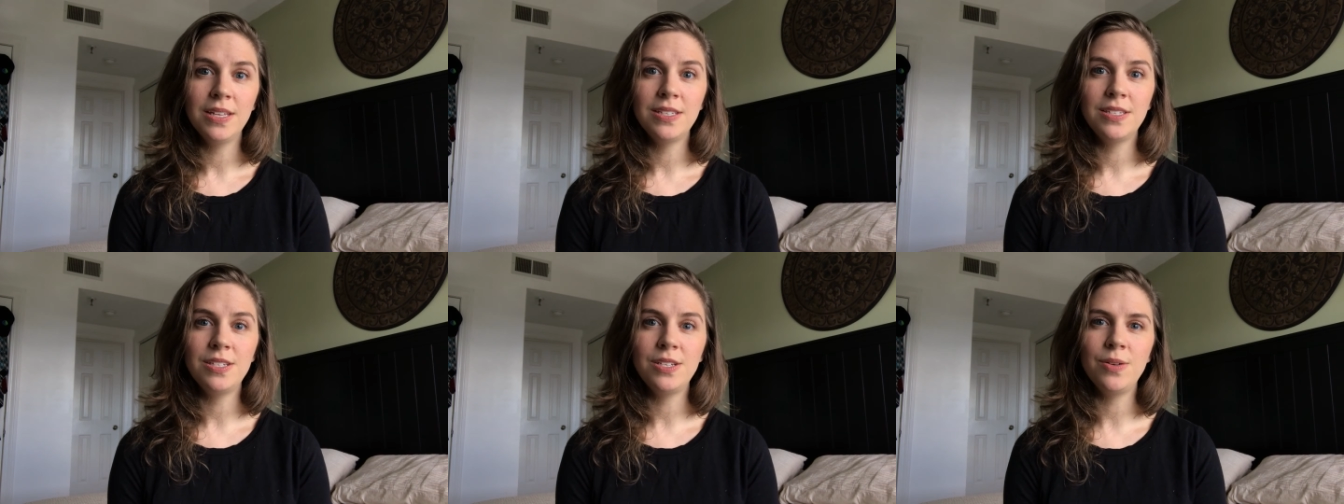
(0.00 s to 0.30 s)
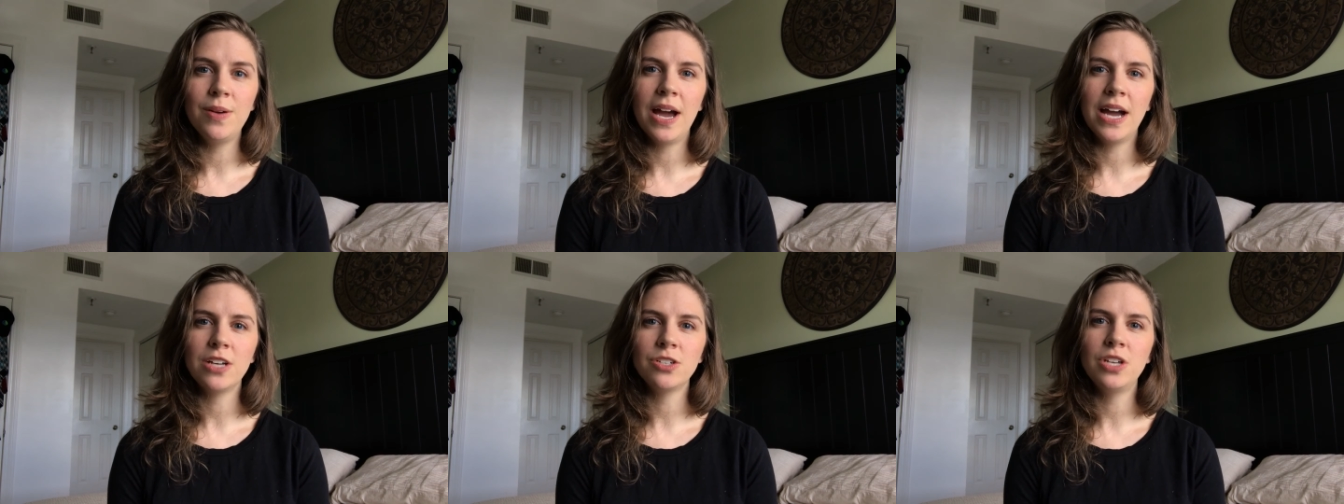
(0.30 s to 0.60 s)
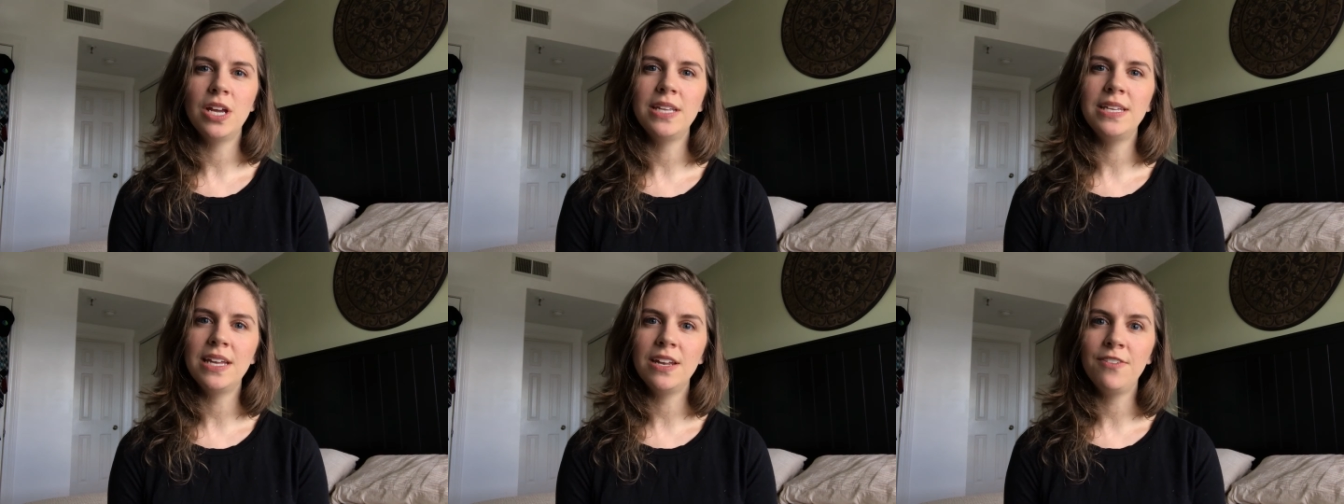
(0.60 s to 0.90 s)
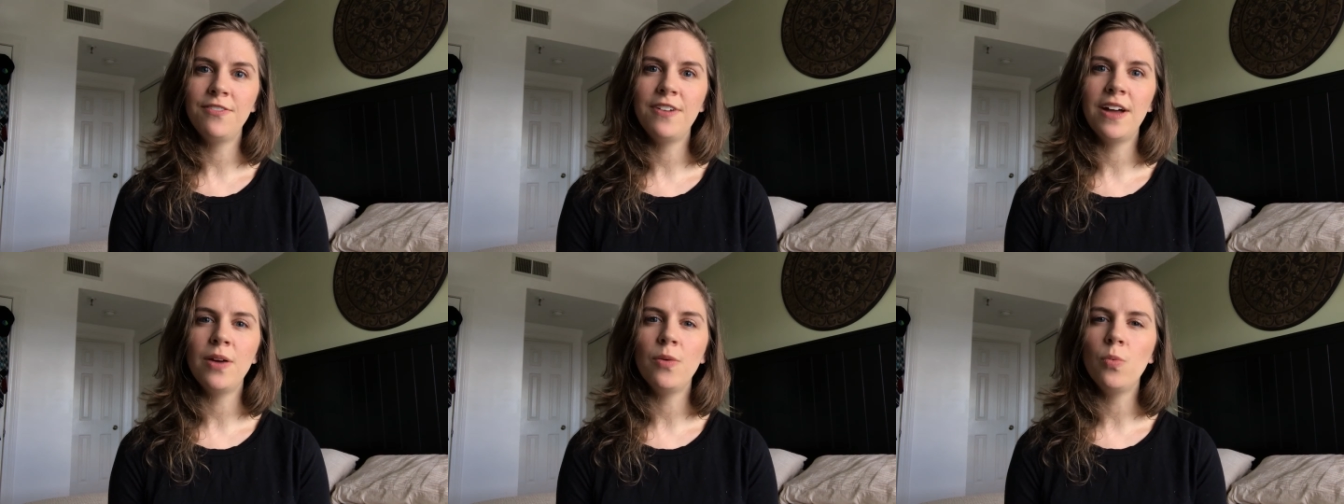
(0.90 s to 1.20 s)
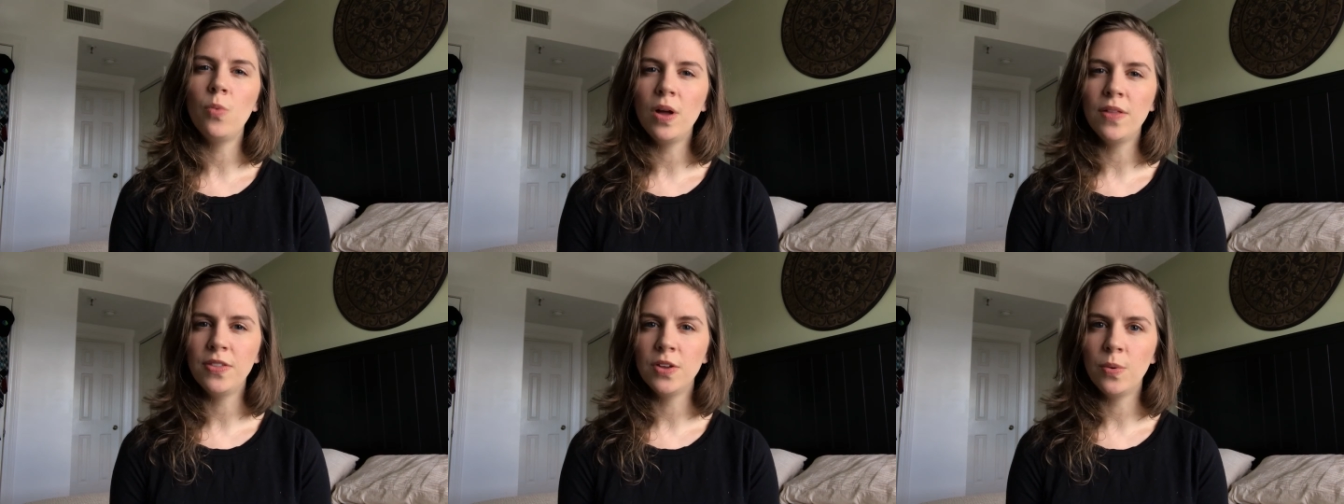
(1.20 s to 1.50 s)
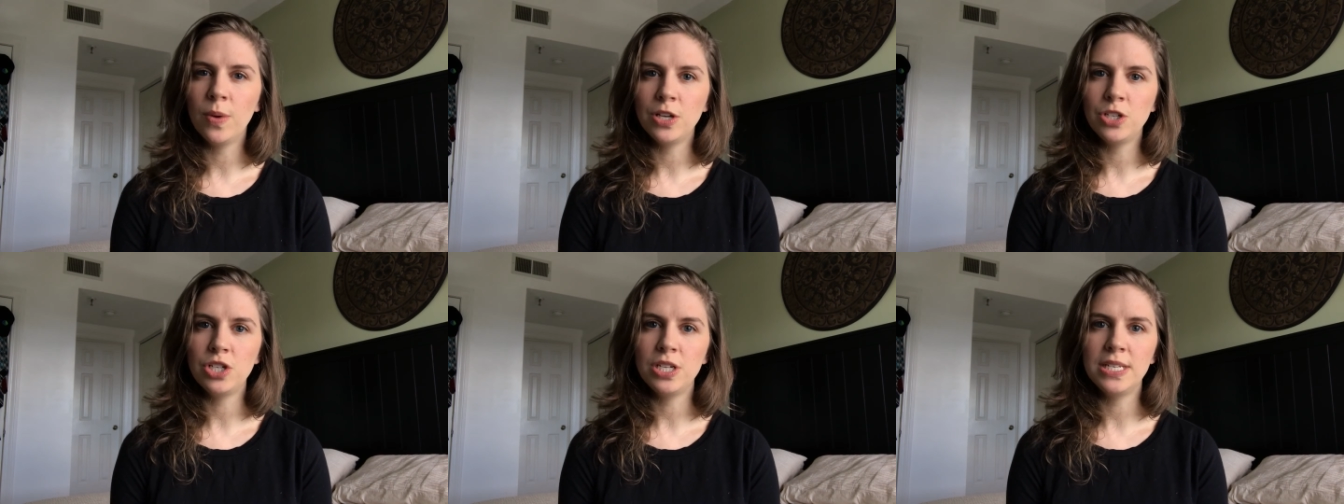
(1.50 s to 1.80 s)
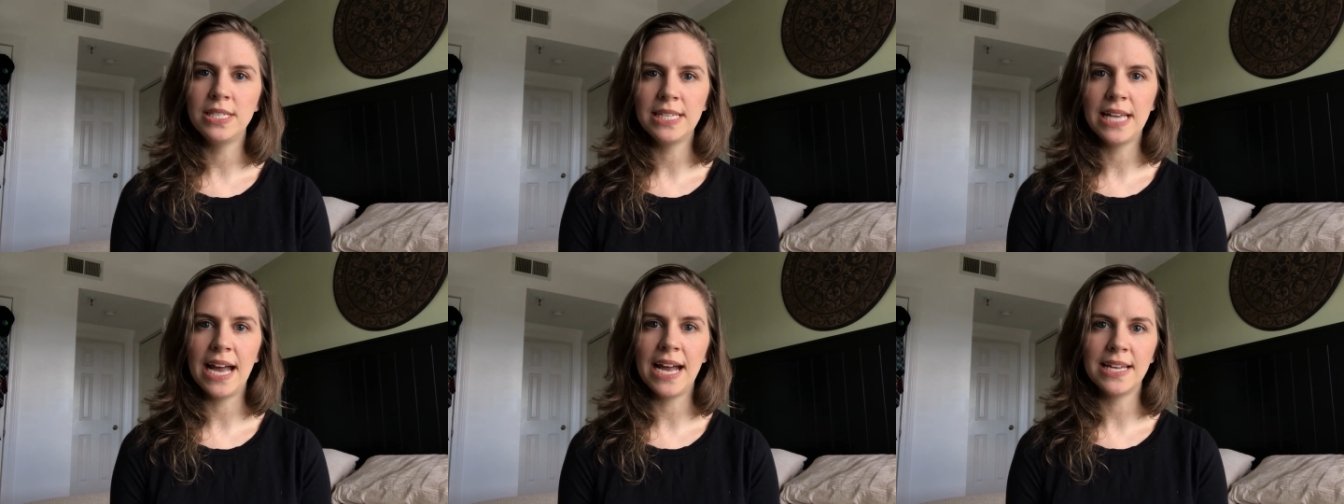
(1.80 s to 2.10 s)
to actually identify what the question
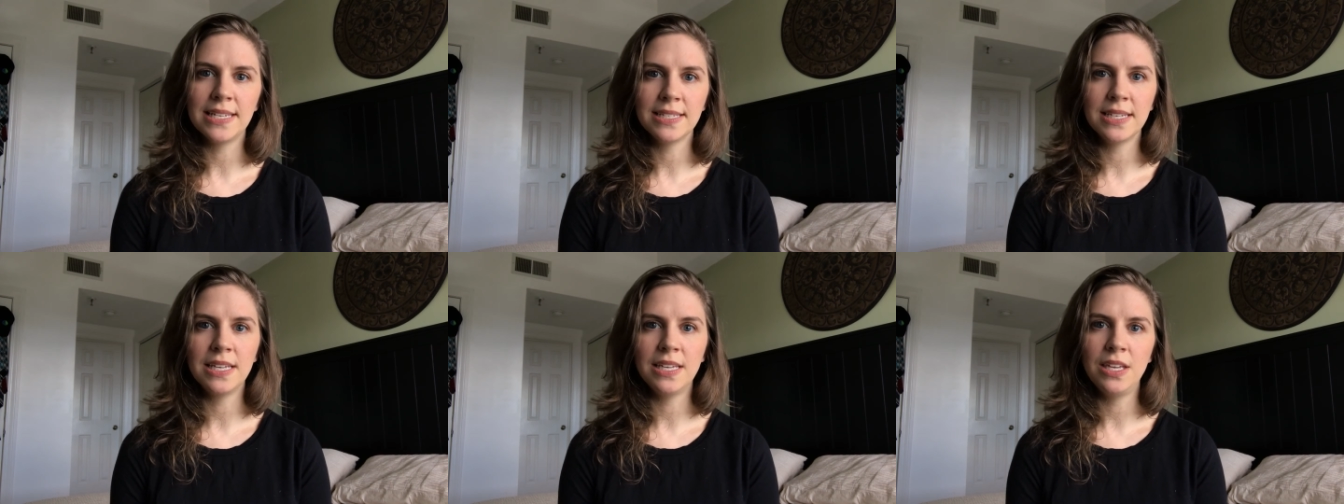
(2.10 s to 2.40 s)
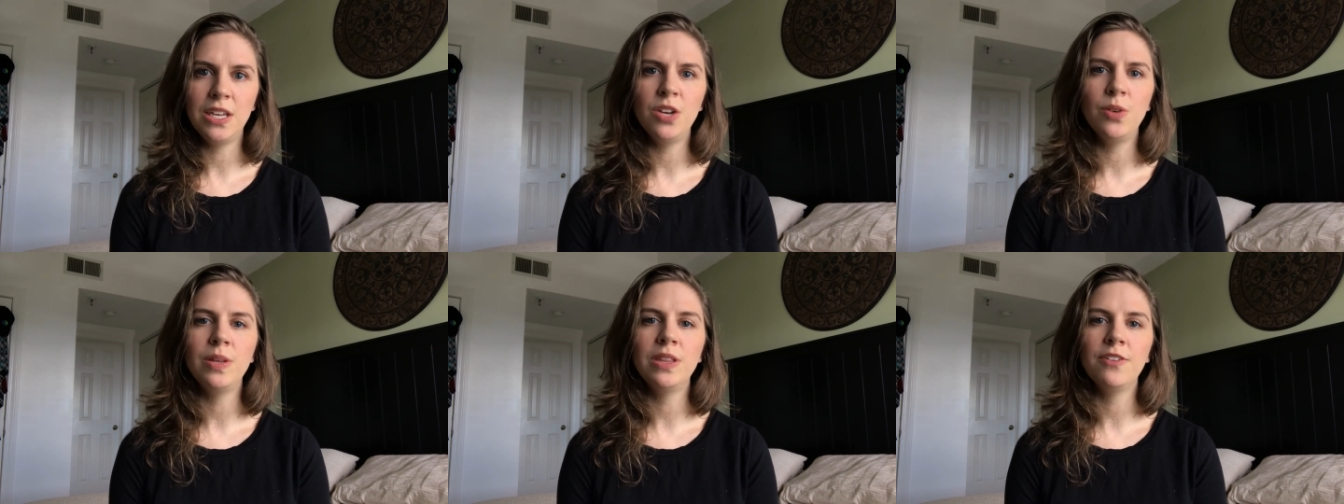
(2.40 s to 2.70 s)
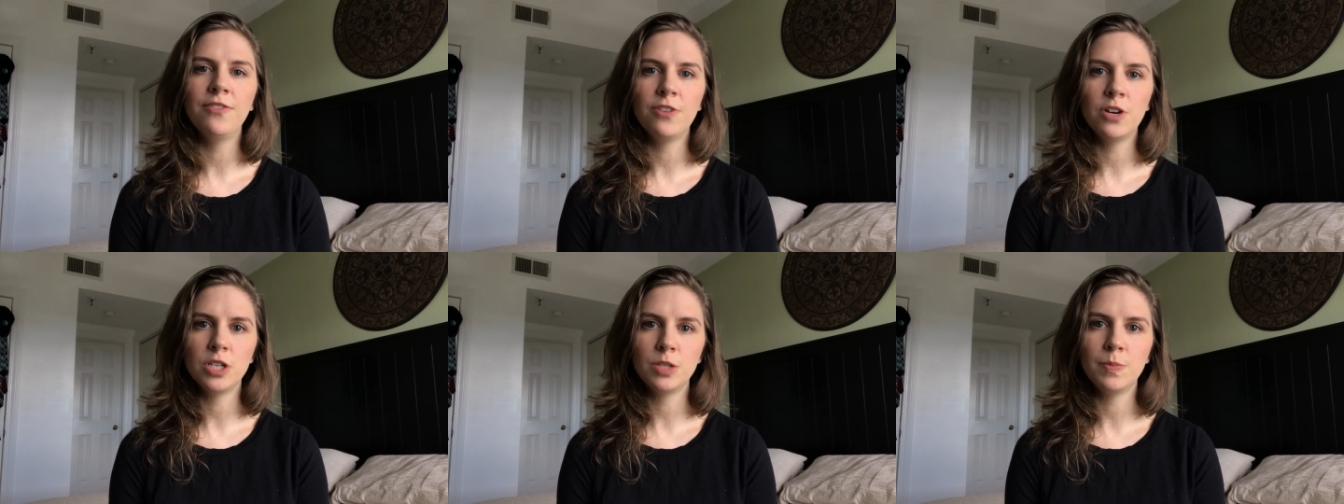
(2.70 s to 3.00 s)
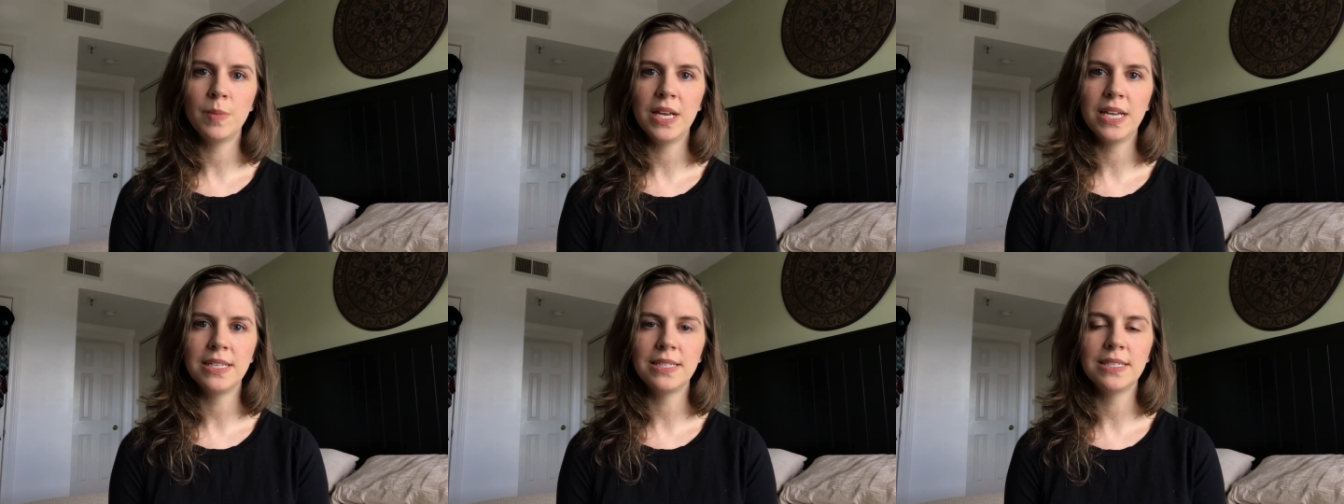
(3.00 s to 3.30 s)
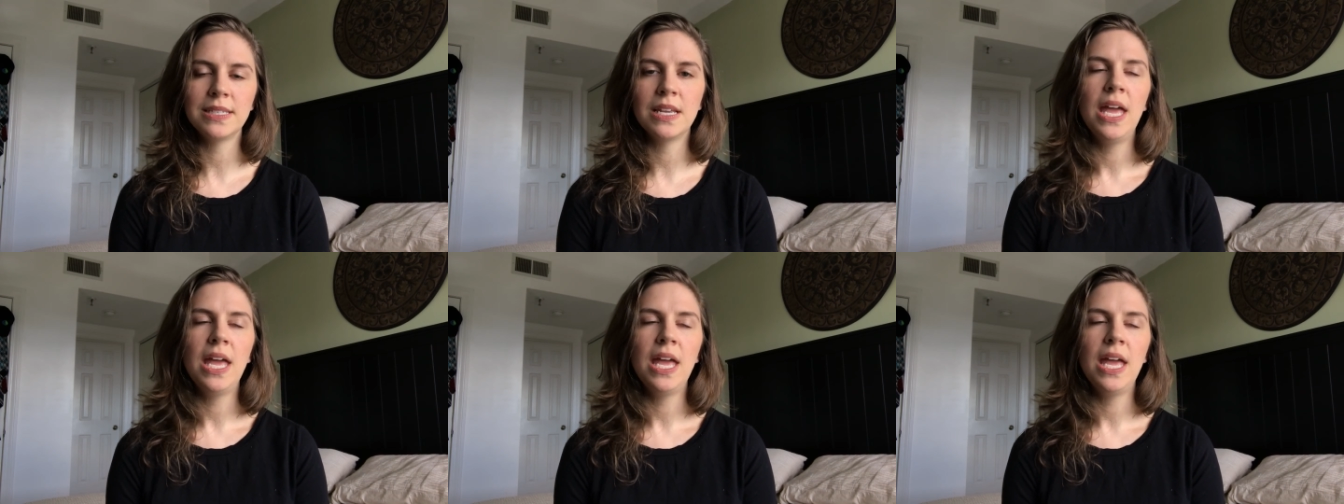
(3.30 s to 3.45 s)
is asking you in the first place.